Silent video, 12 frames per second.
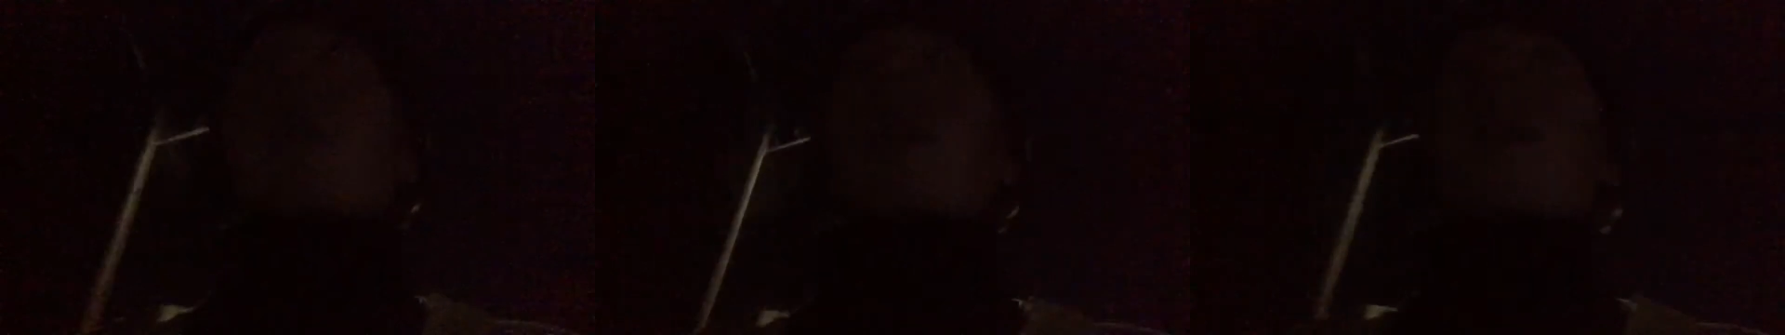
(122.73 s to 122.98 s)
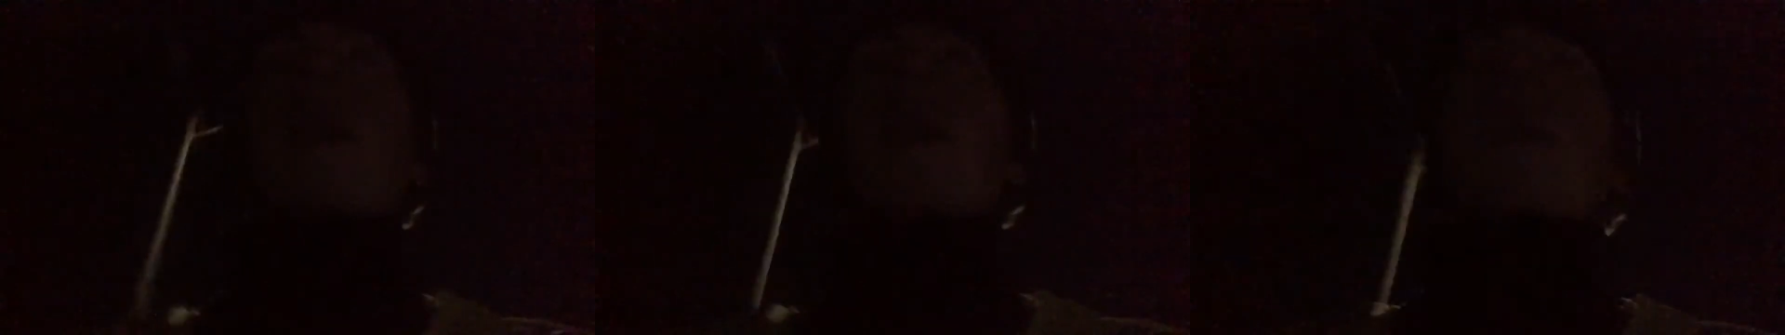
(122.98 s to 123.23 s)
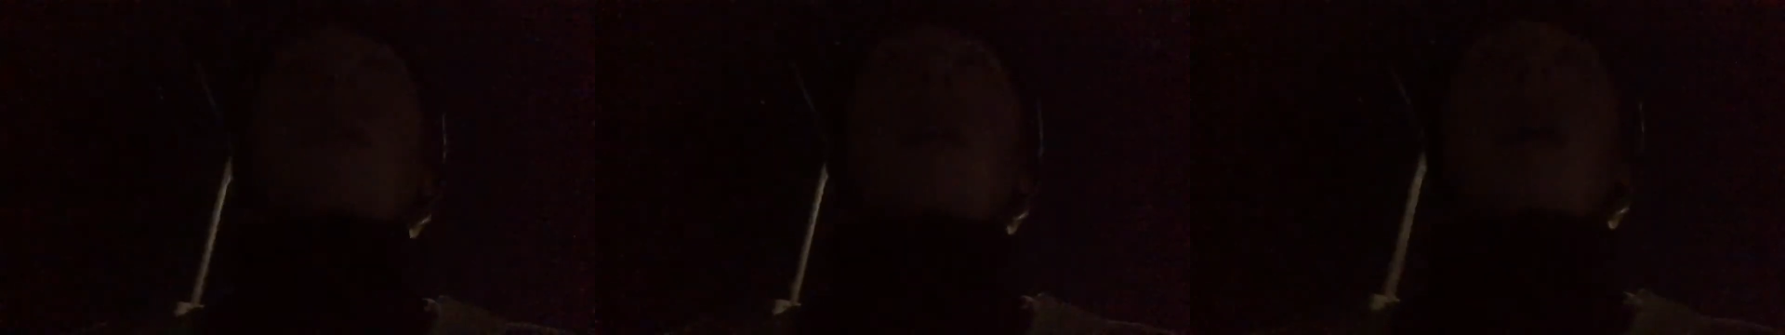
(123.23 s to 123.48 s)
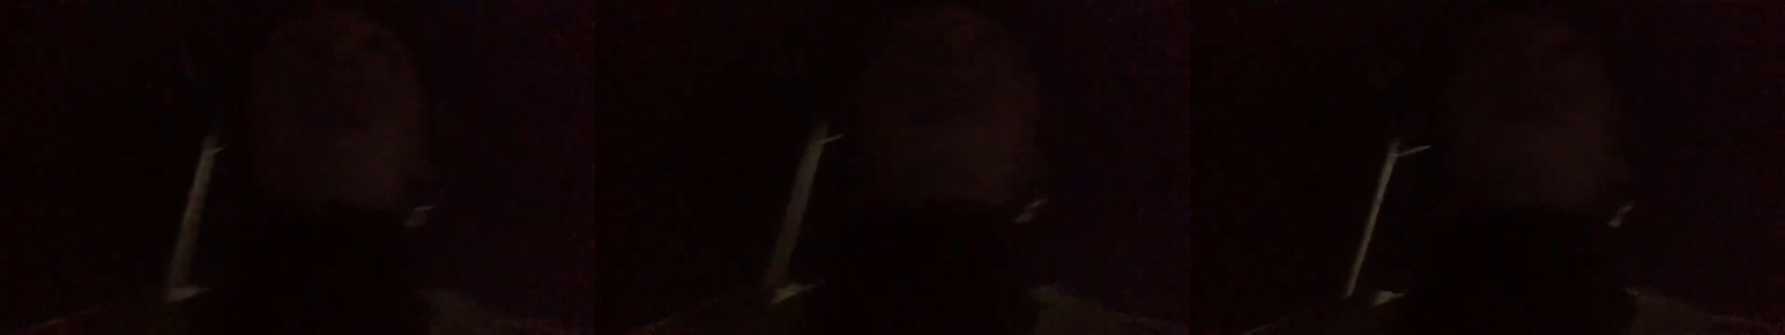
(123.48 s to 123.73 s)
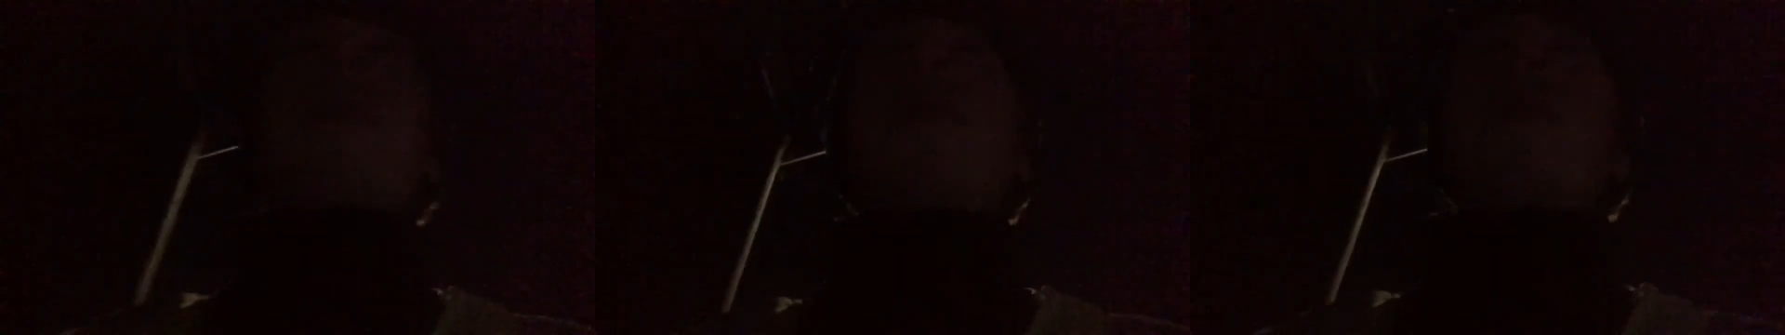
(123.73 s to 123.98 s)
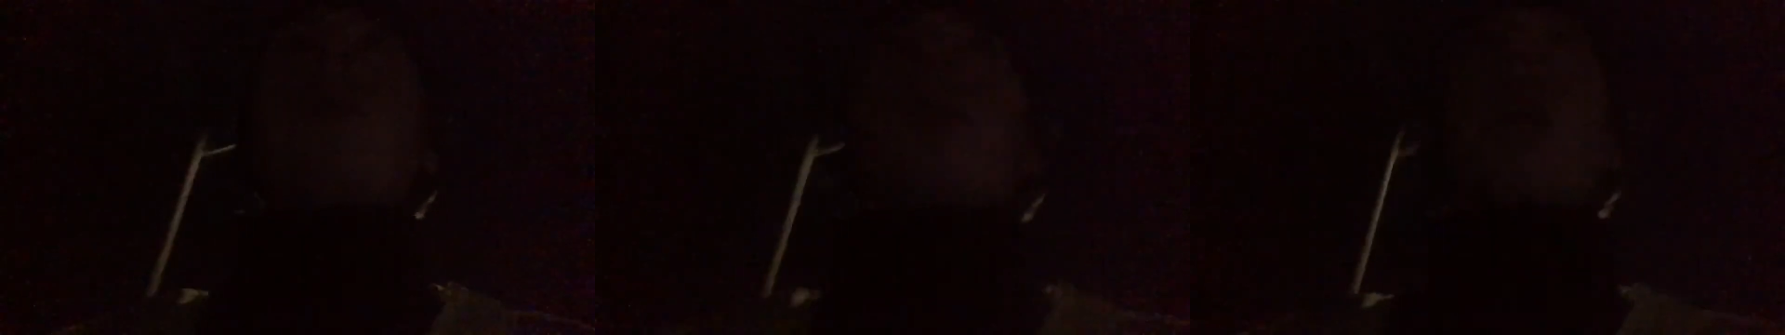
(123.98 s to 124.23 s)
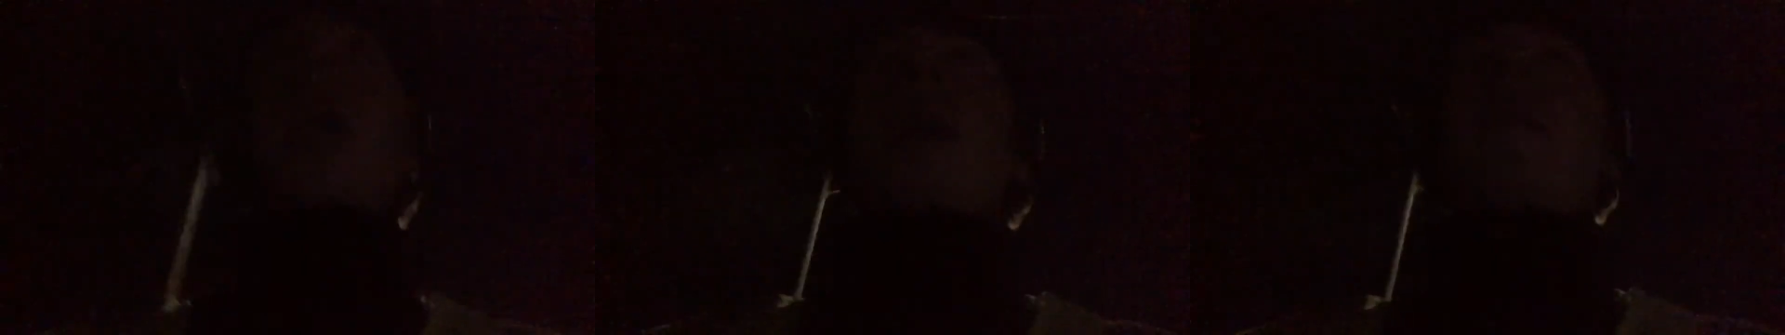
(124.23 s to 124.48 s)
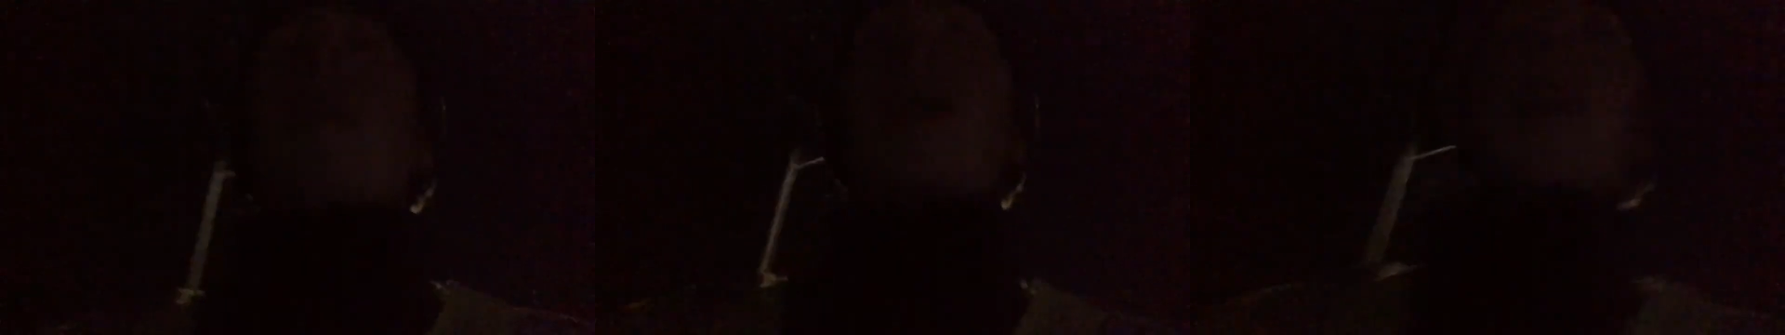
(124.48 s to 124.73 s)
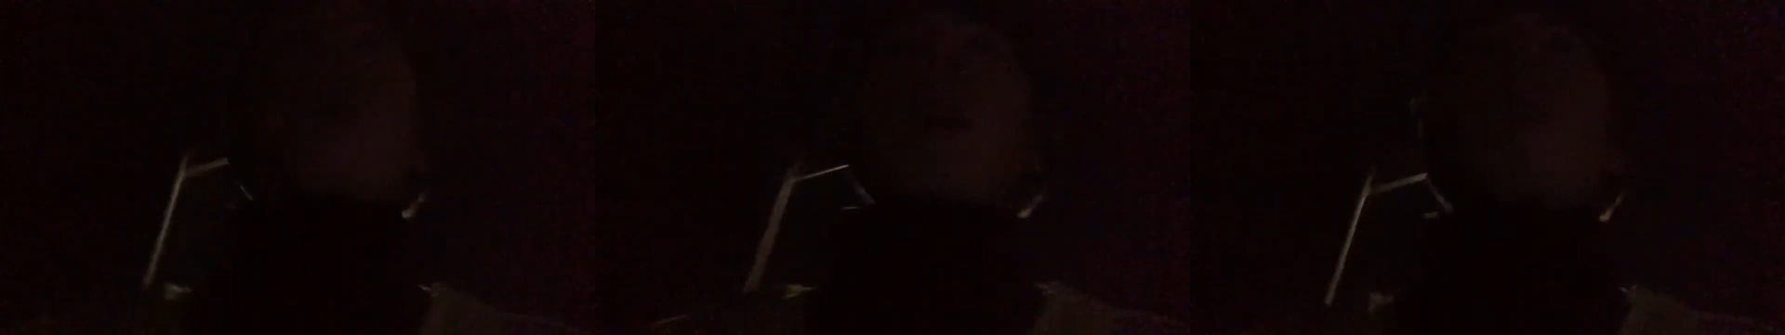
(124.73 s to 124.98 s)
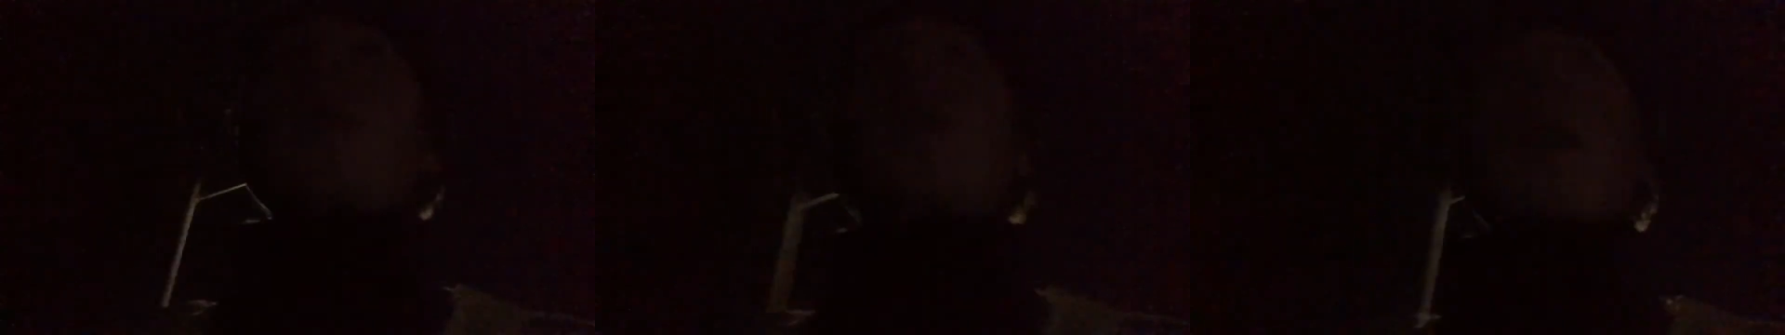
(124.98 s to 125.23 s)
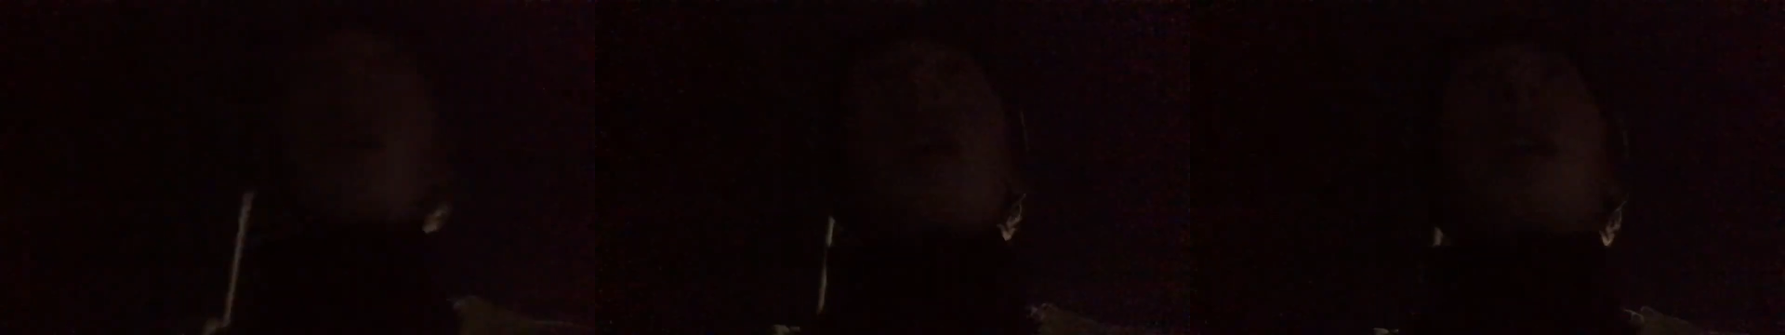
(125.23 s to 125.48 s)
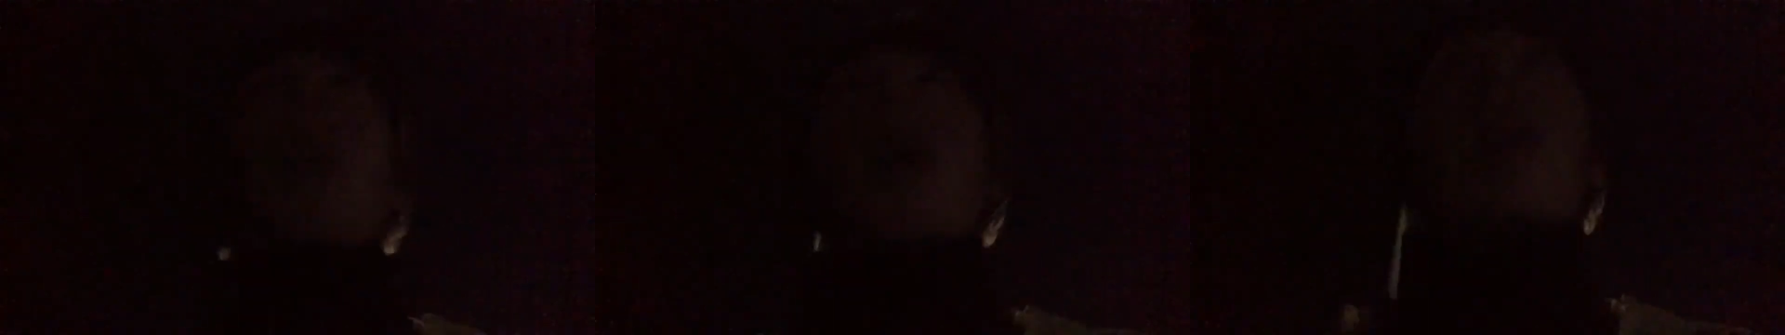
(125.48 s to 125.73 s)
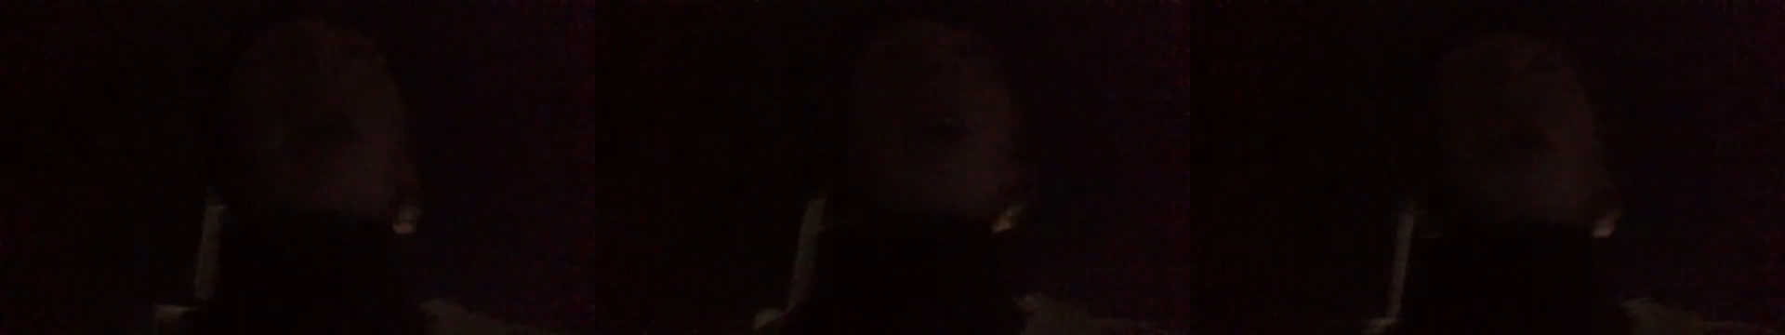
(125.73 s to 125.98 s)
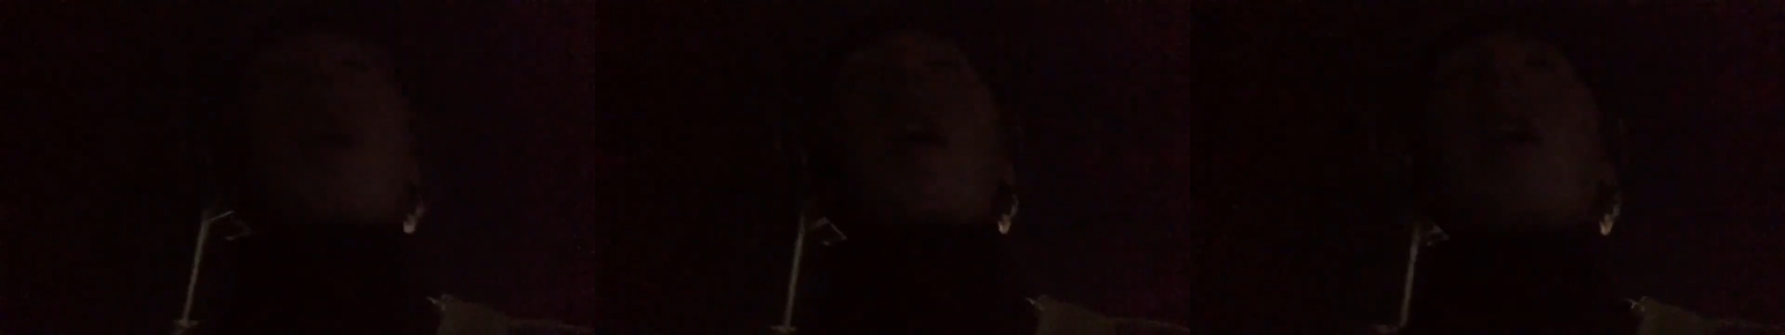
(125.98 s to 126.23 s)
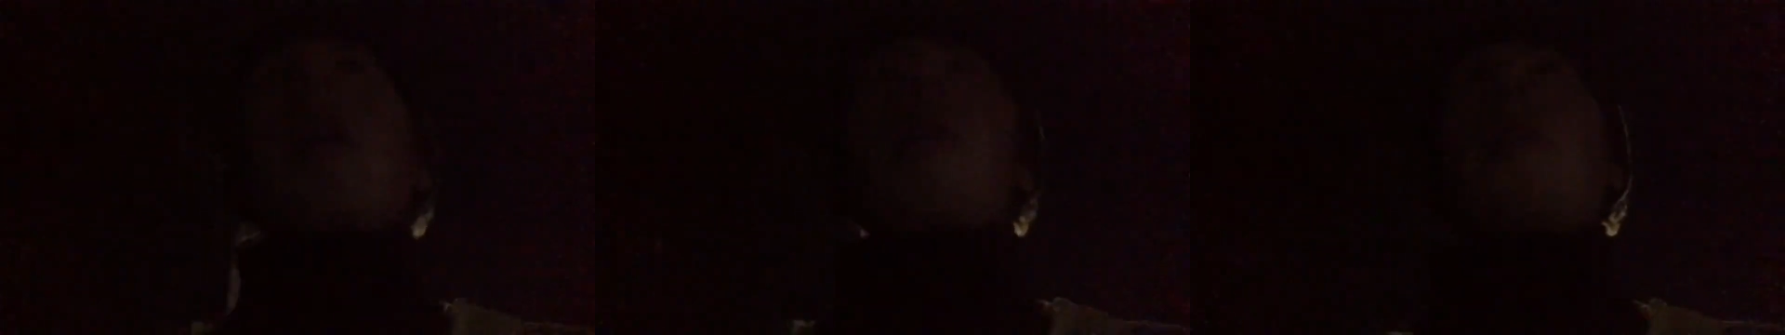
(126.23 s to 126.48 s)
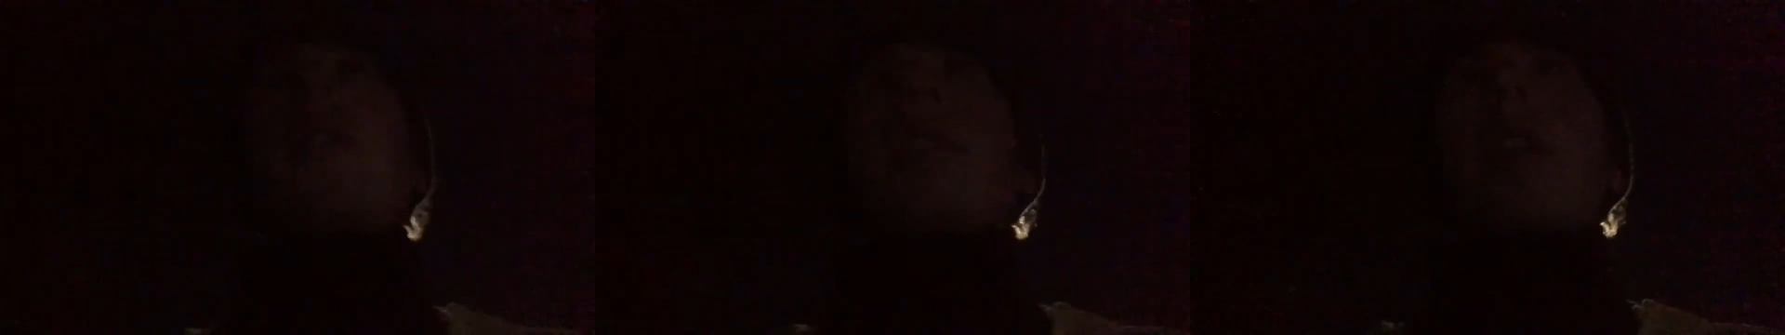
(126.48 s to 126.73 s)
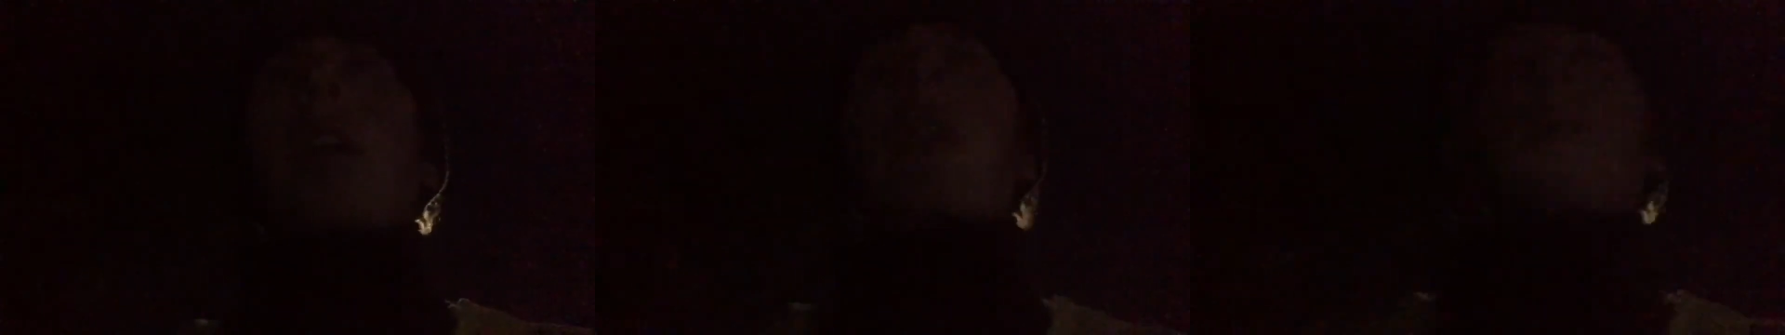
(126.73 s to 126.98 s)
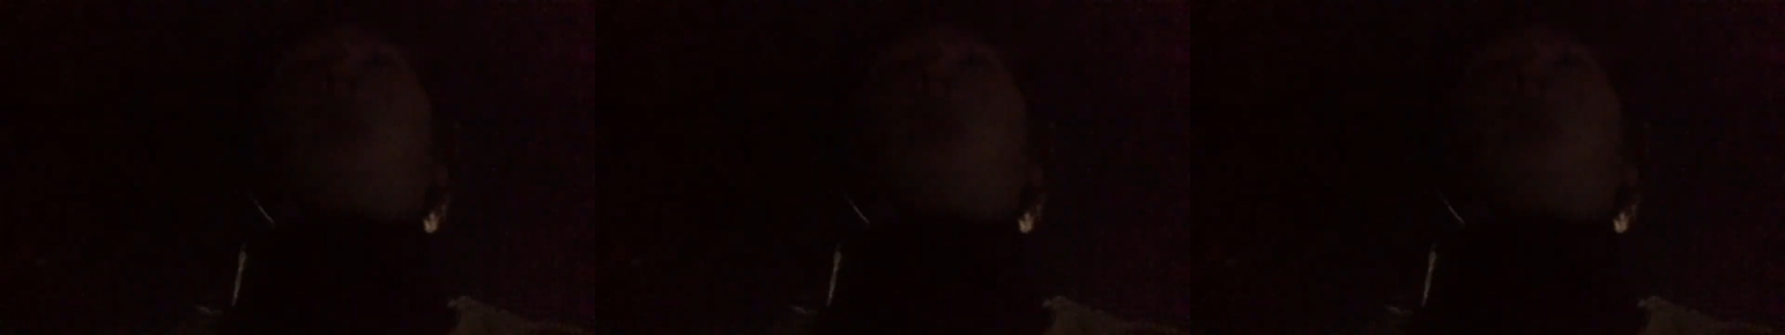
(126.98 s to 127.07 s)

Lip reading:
[unreadable: no face in view]